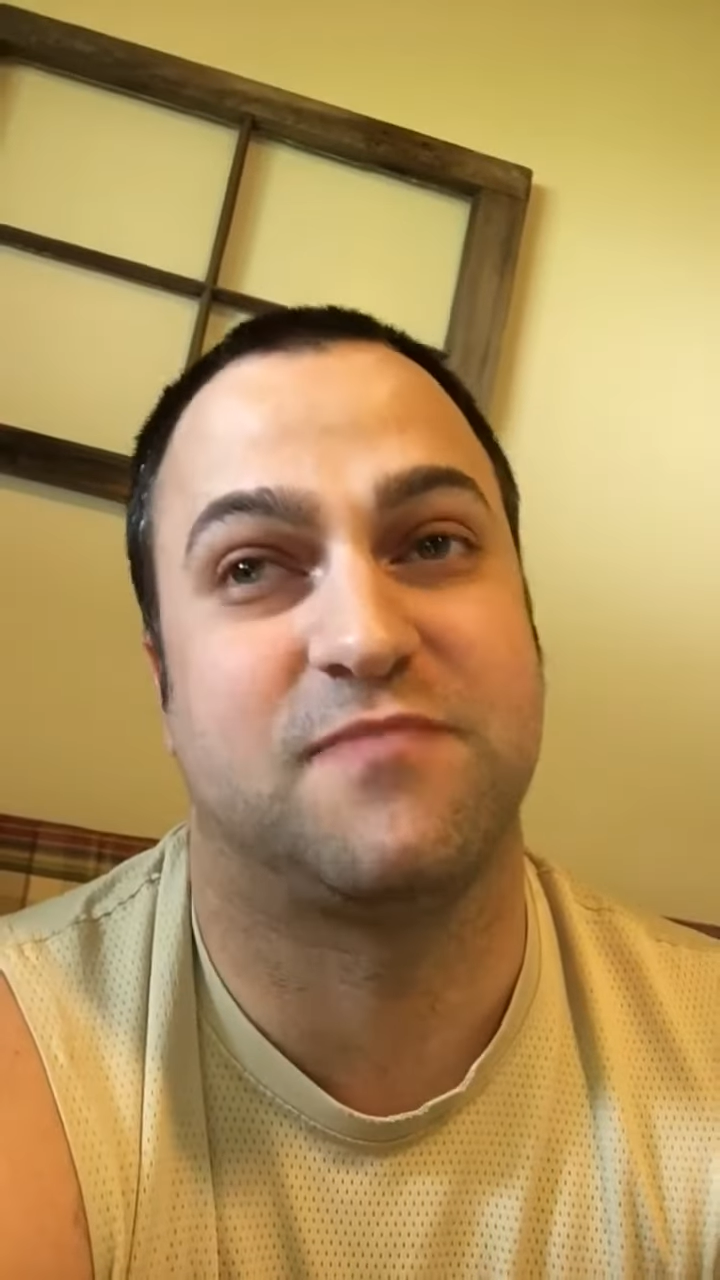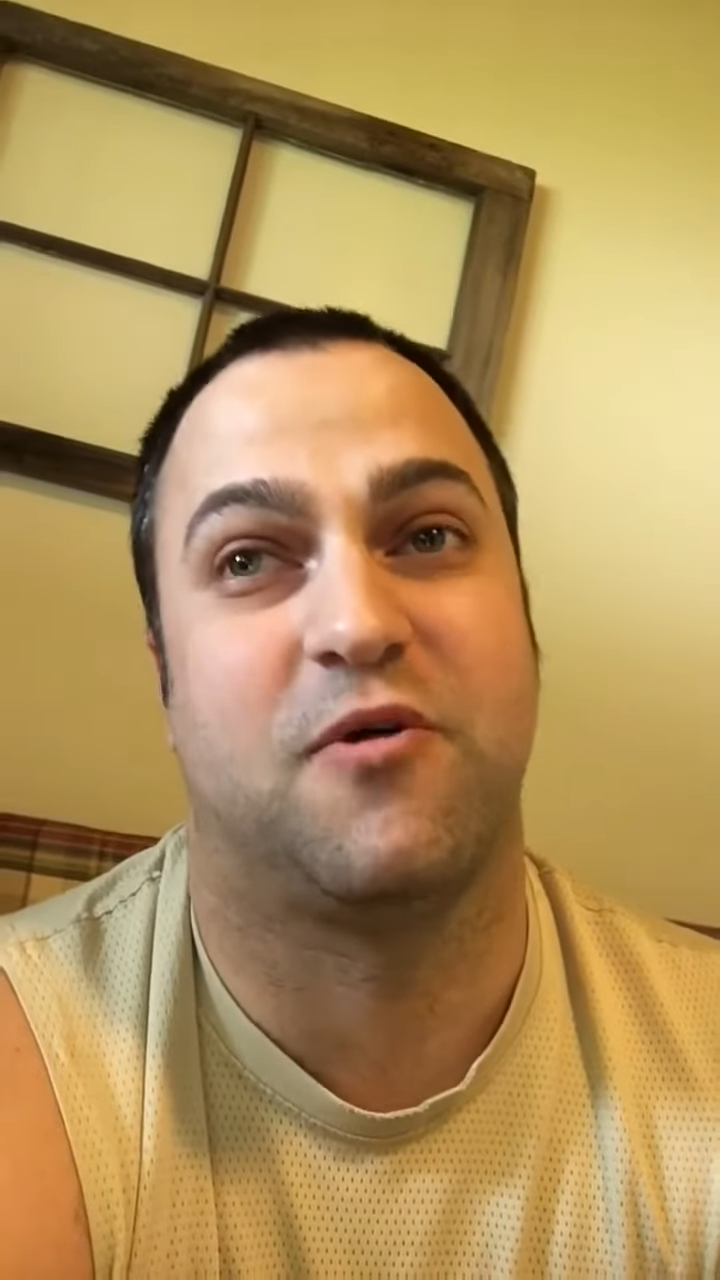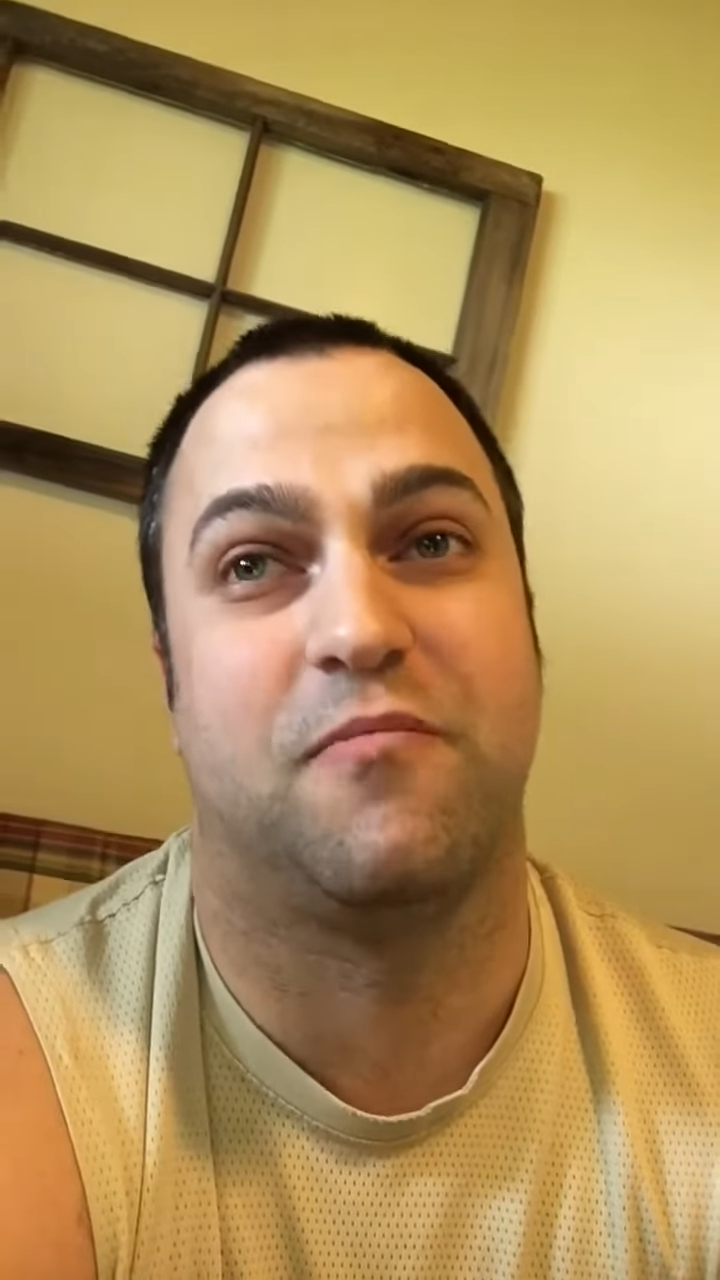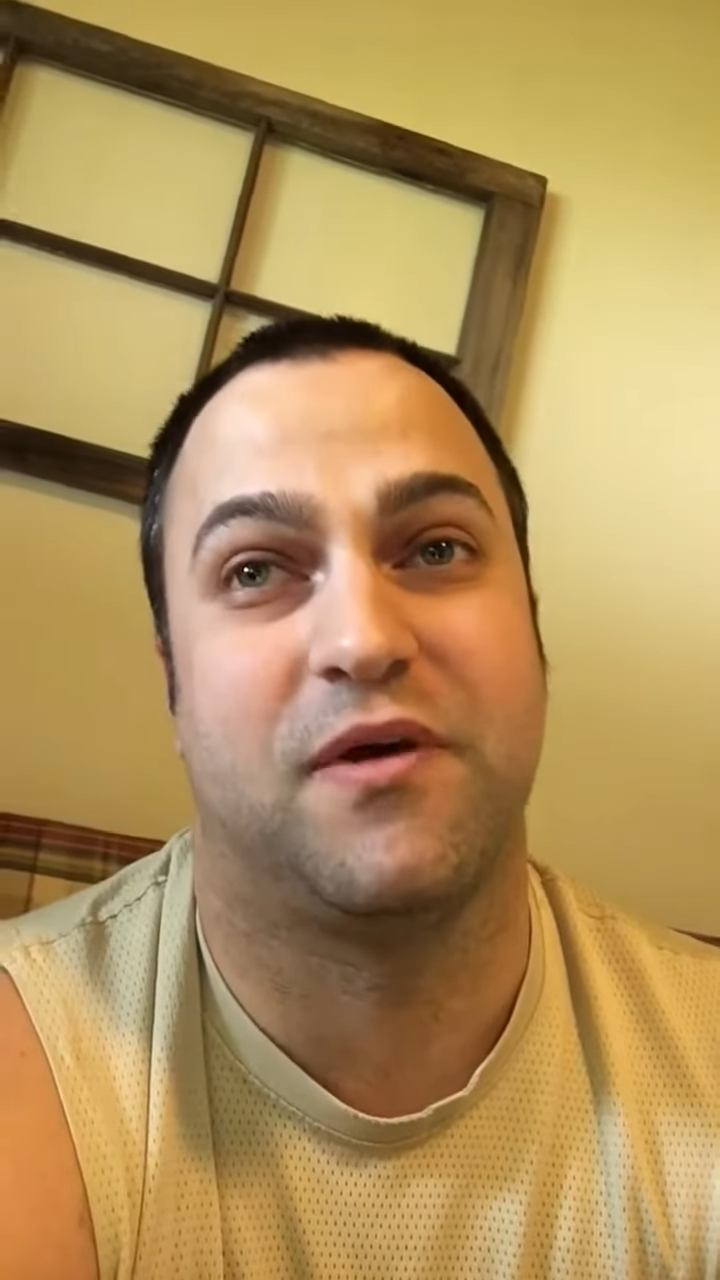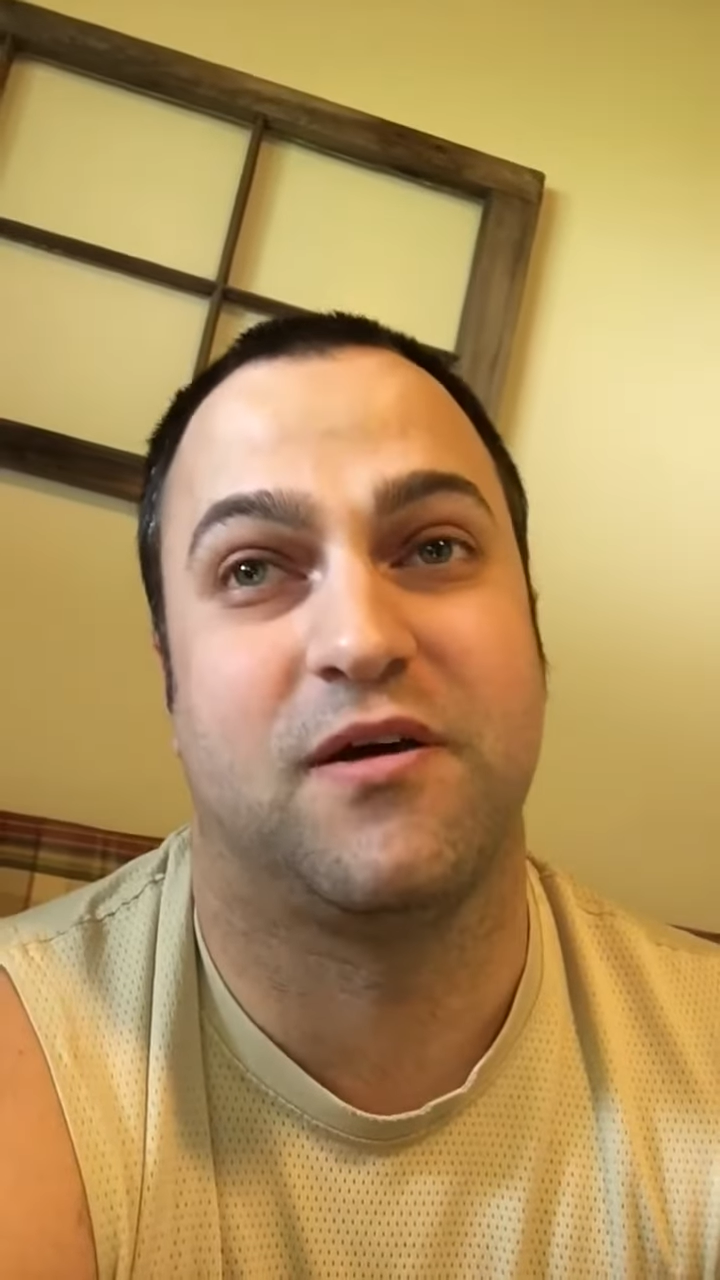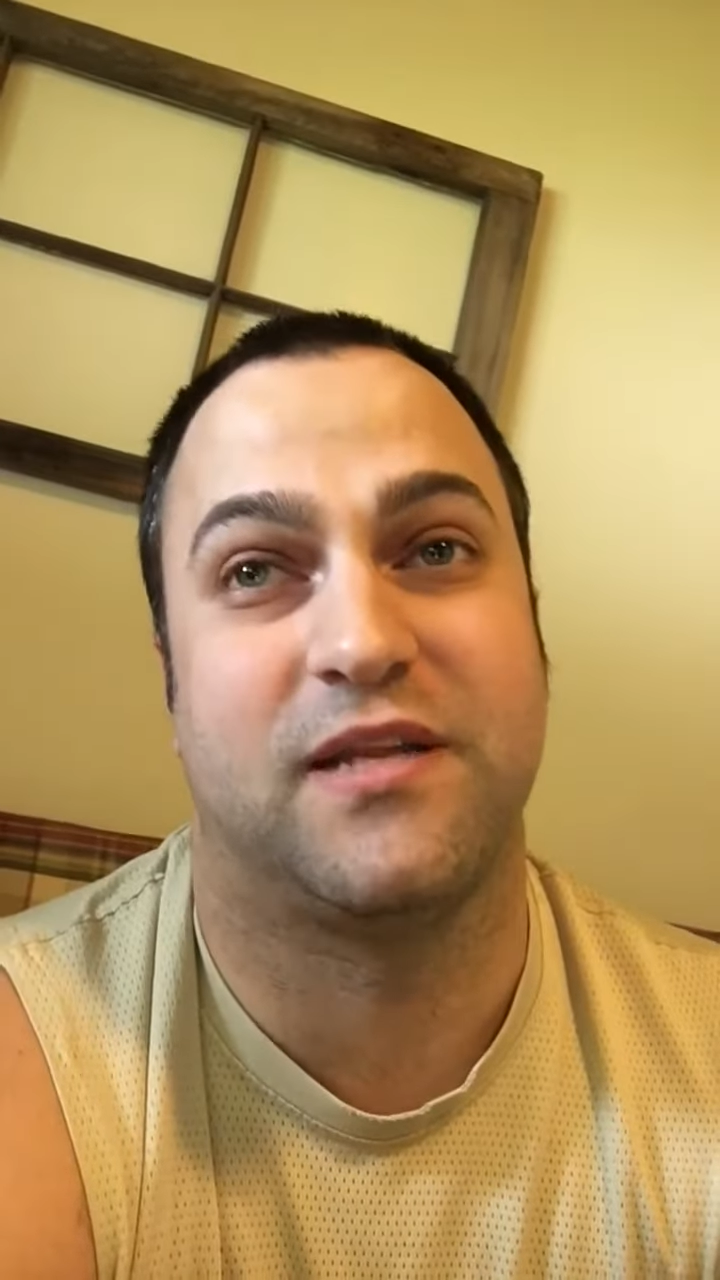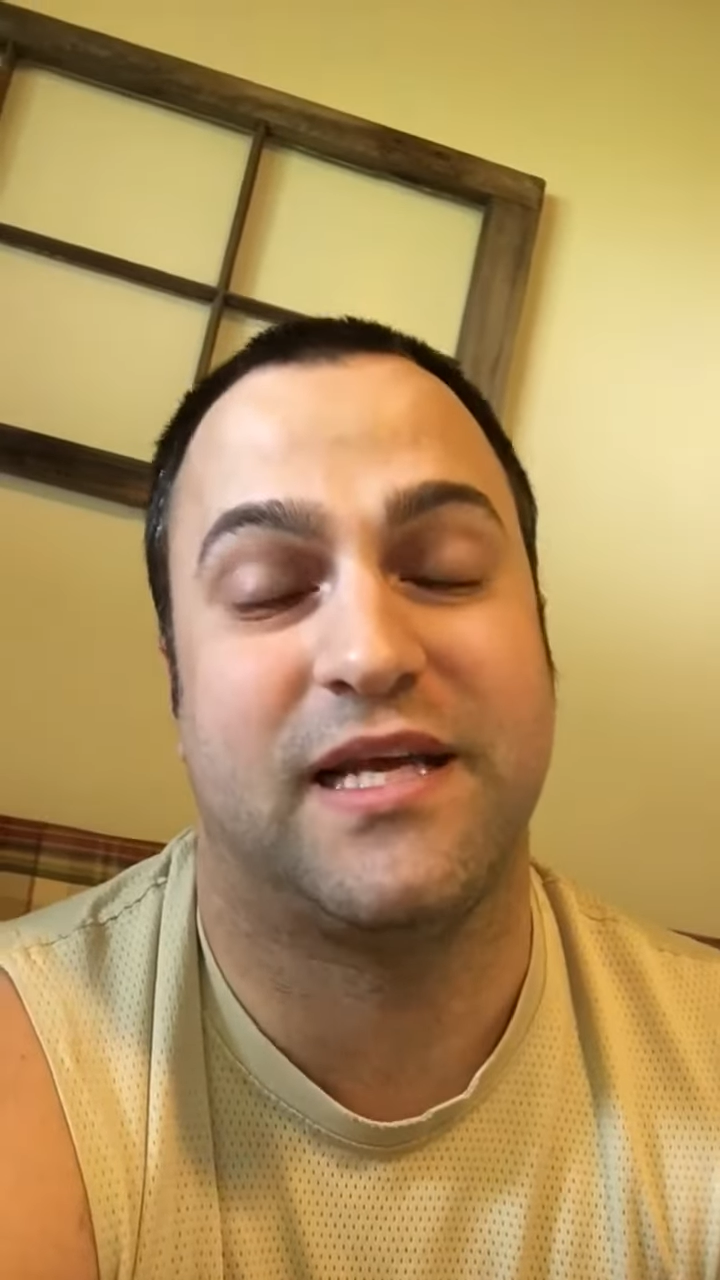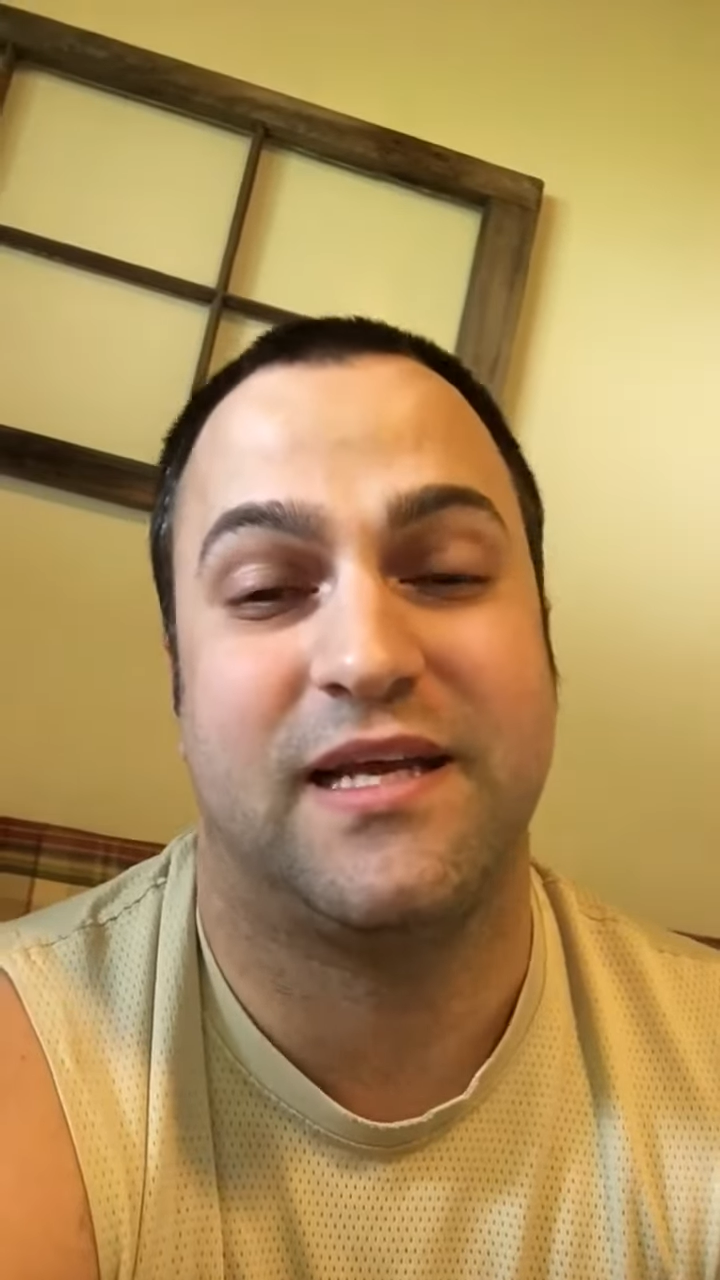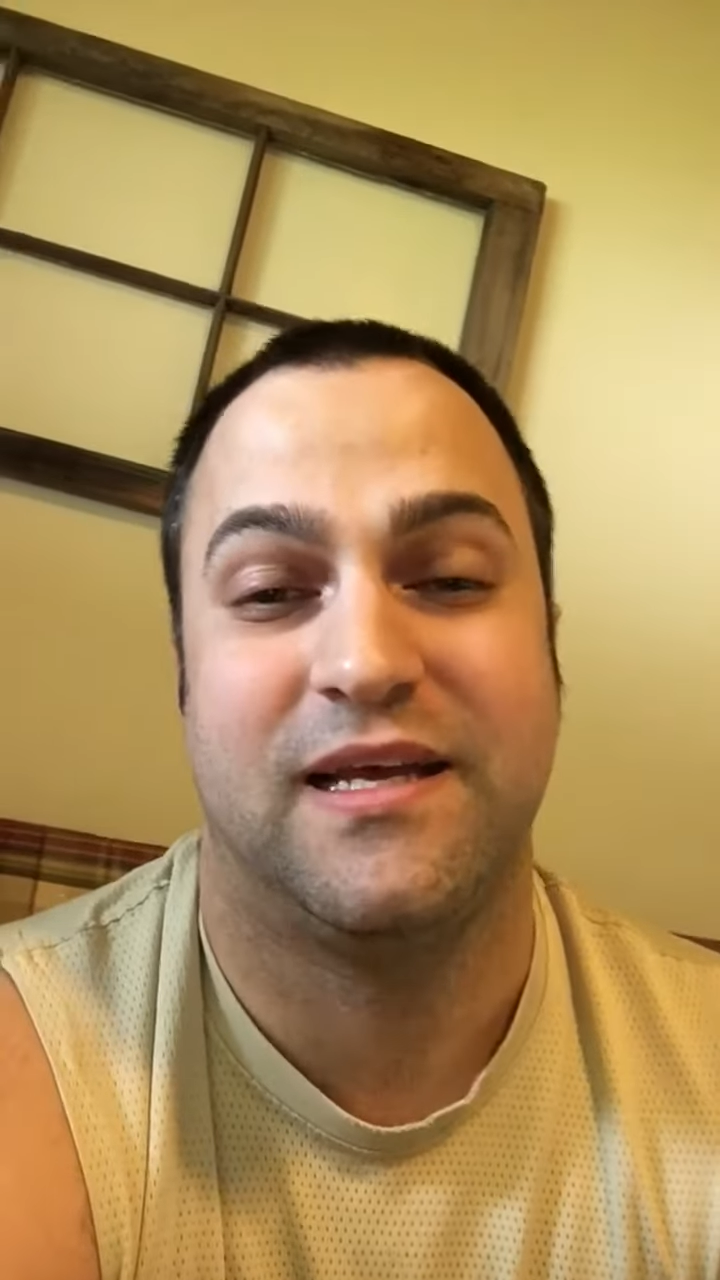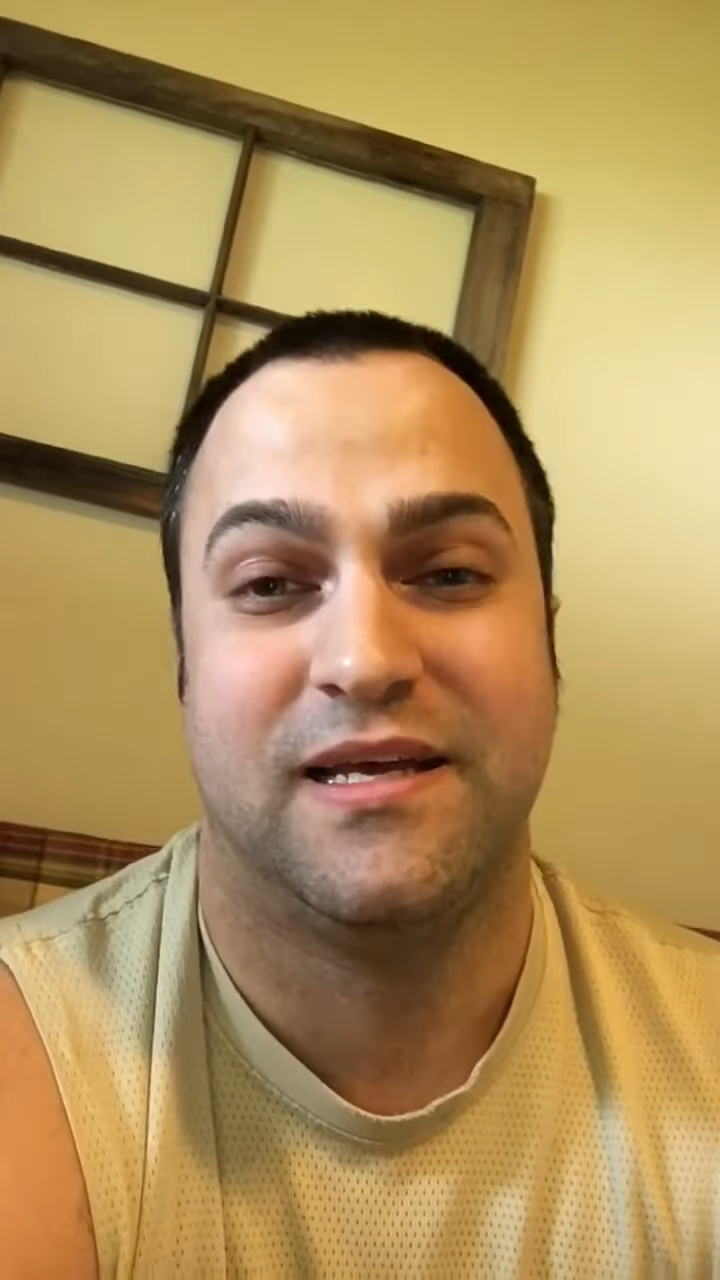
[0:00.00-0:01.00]

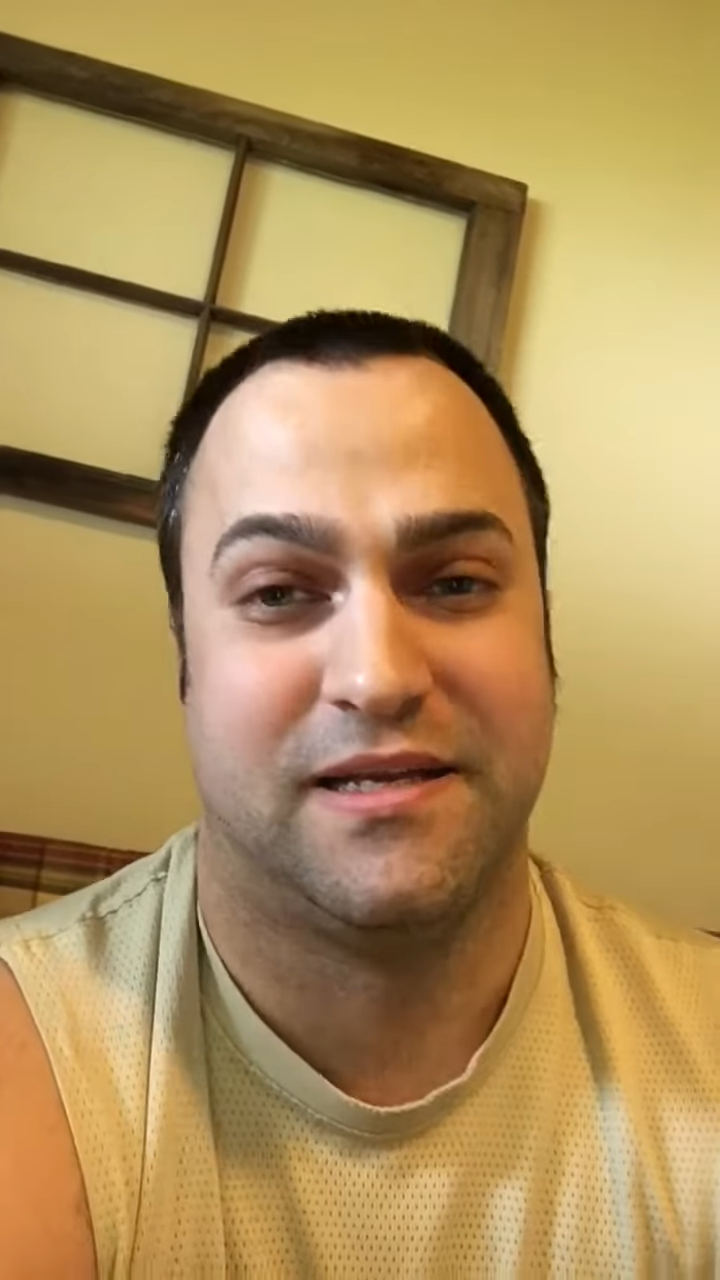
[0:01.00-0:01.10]
mobility?